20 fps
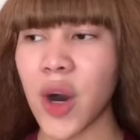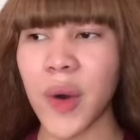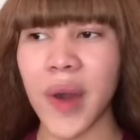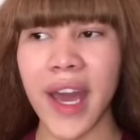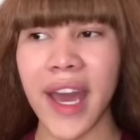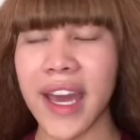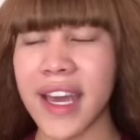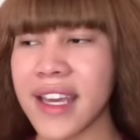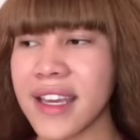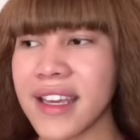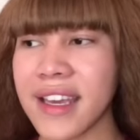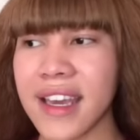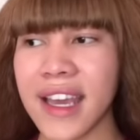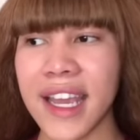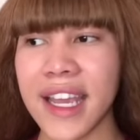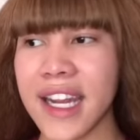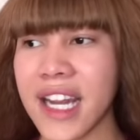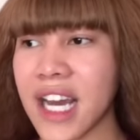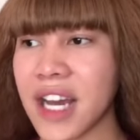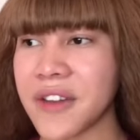Okay,
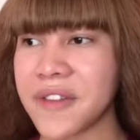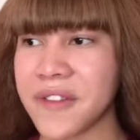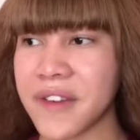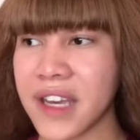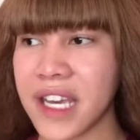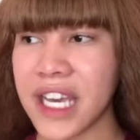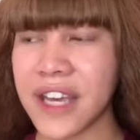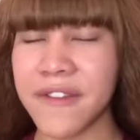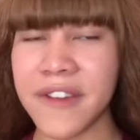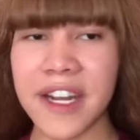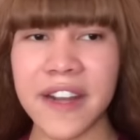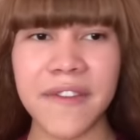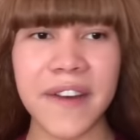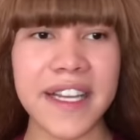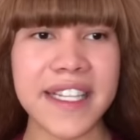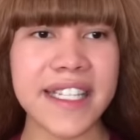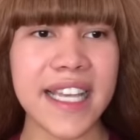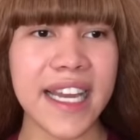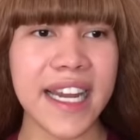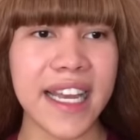enough. Even if
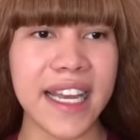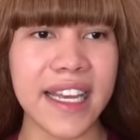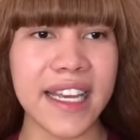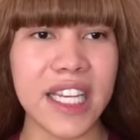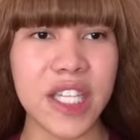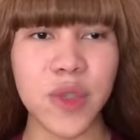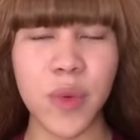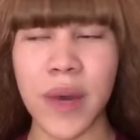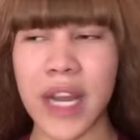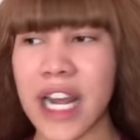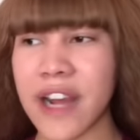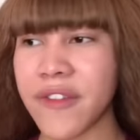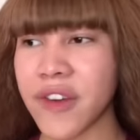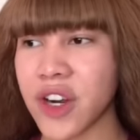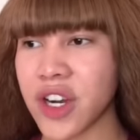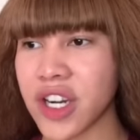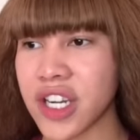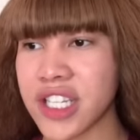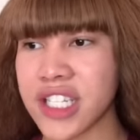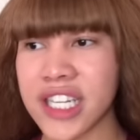I said it, it's
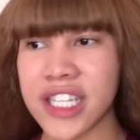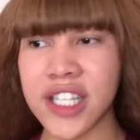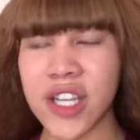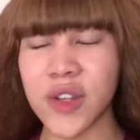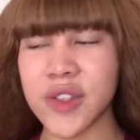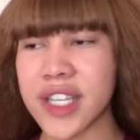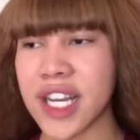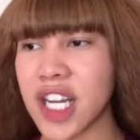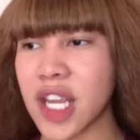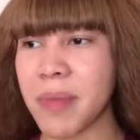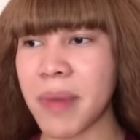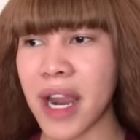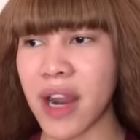whatever. Just don't tell your